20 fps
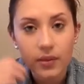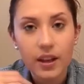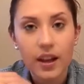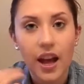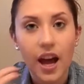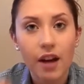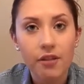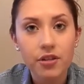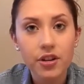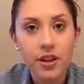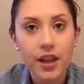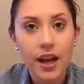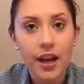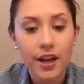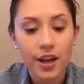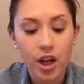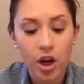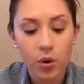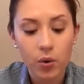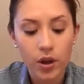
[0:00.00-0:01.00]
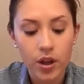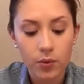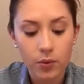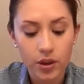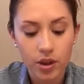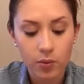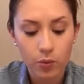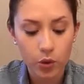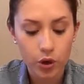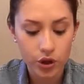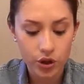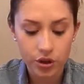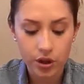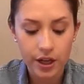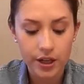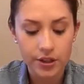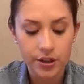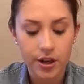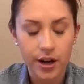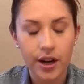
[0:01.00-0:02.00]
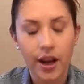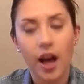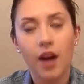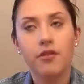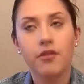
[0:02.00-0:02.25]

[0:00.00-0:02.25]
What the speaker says: After that I go in with the moisturizer I got